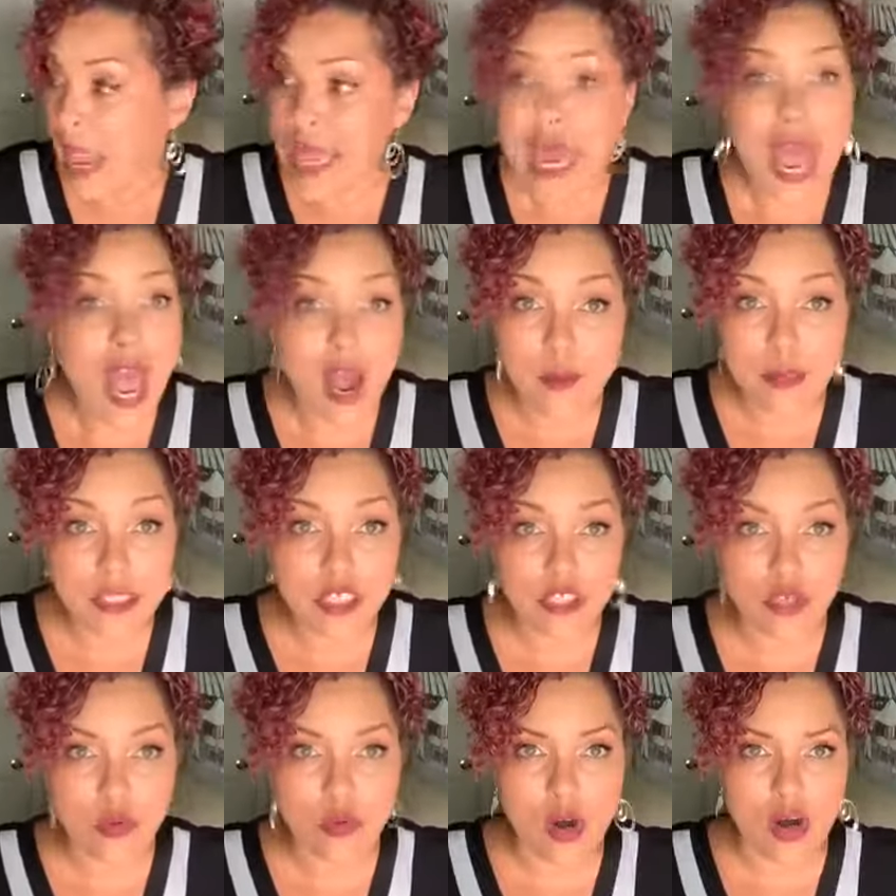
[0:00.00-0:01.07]
And how much
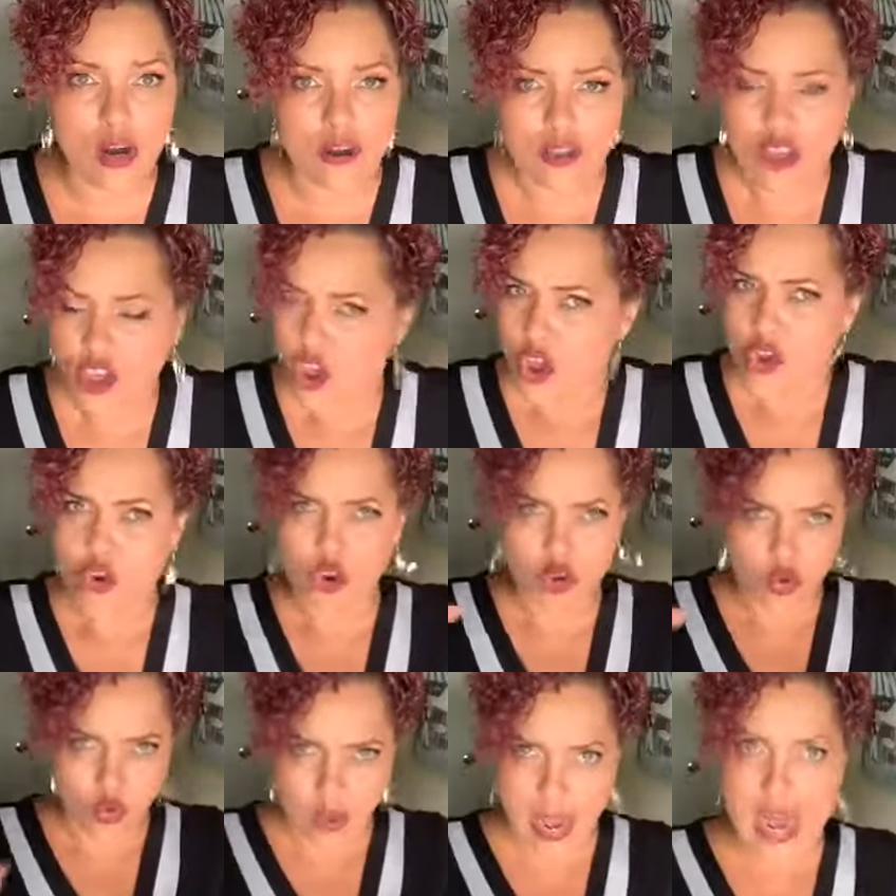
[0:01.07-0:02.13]
is it worth?
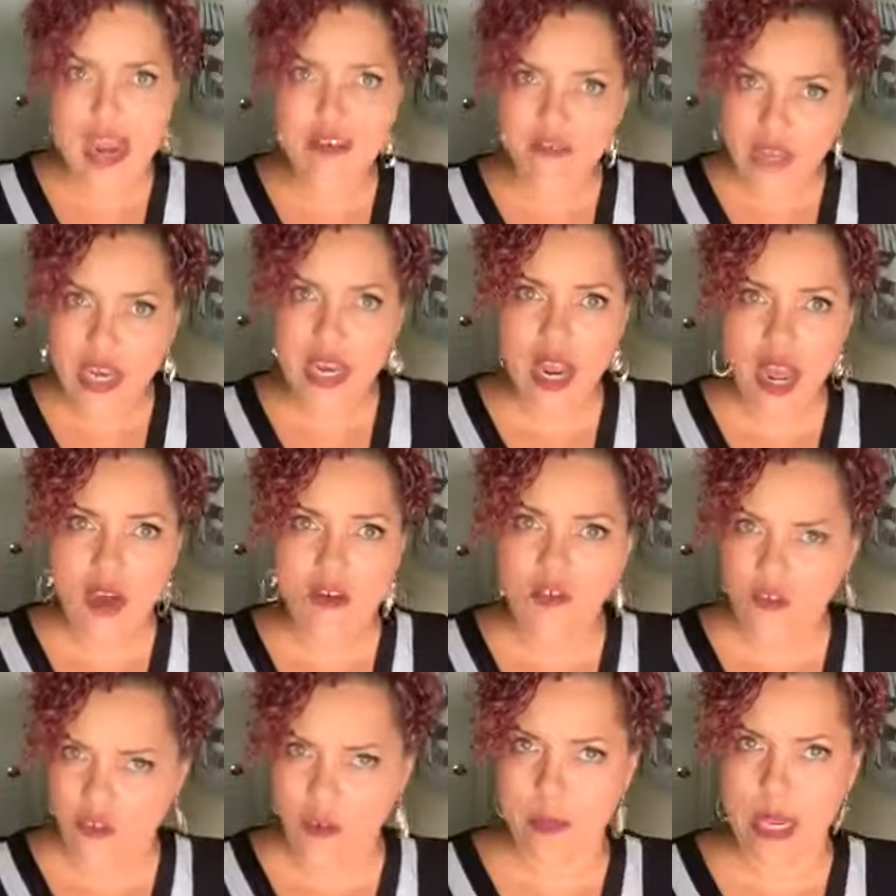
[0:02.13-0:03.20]
great
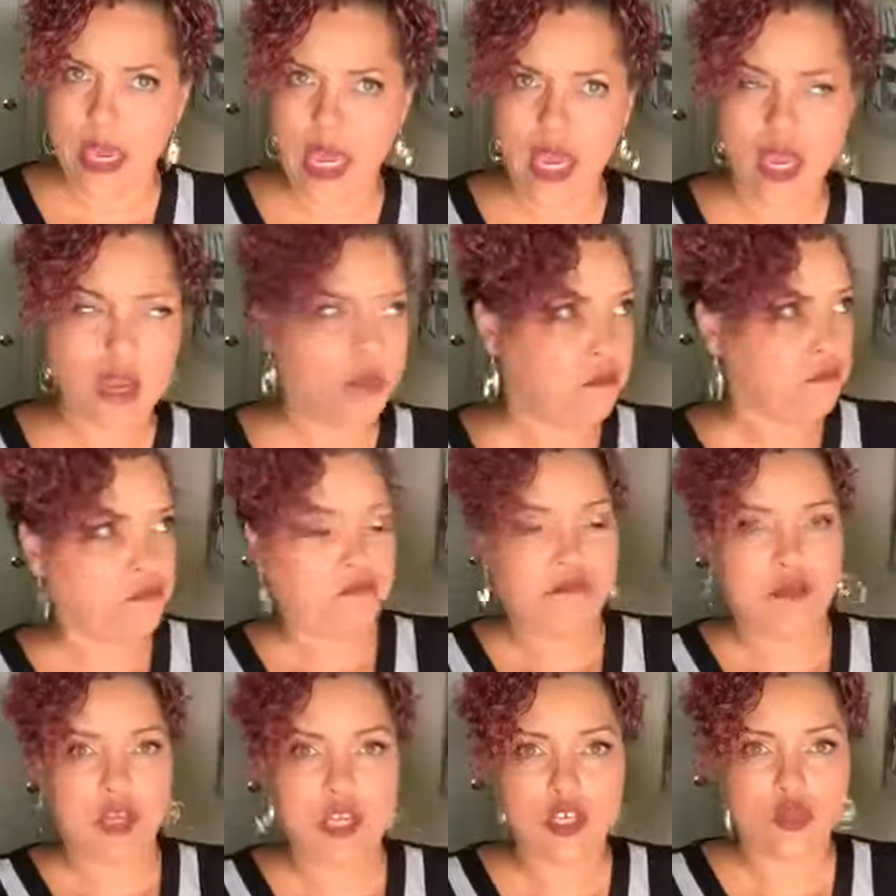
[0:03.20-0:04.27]
video for me
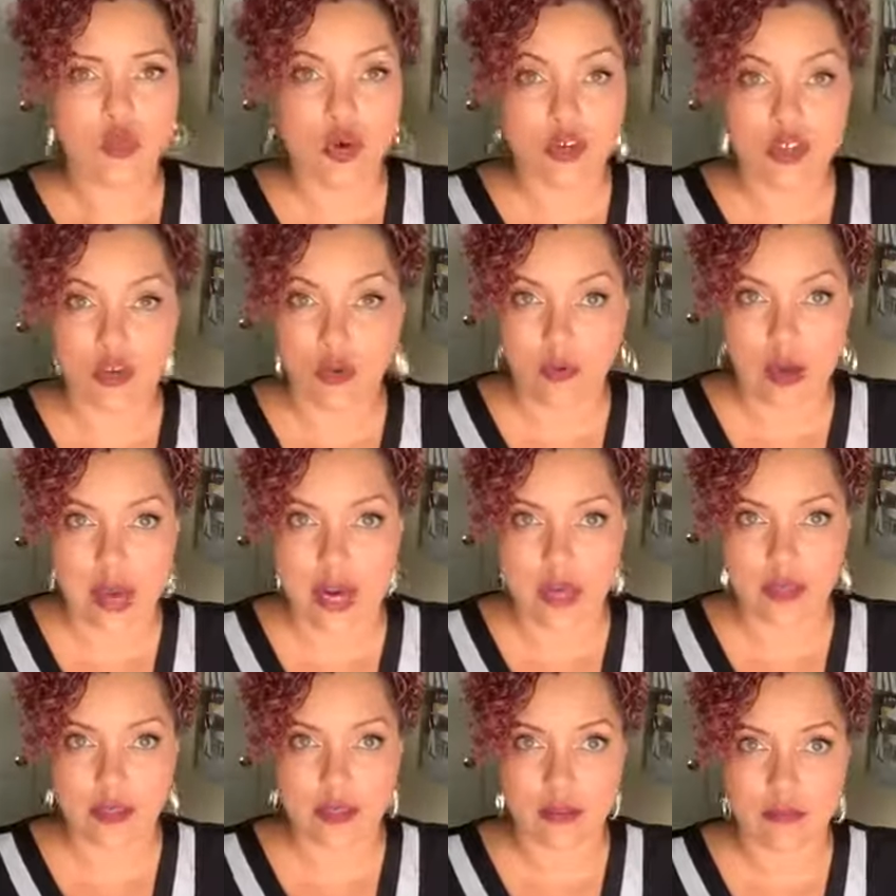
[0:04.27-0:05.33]
is worth a
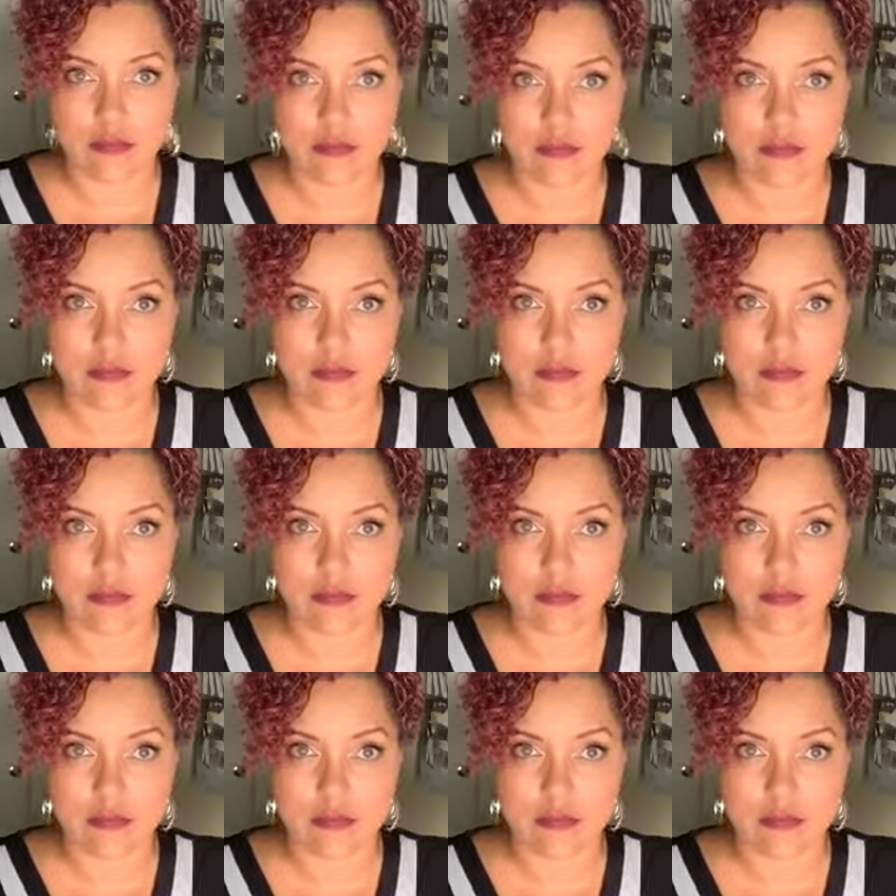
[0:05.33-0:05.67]
grand.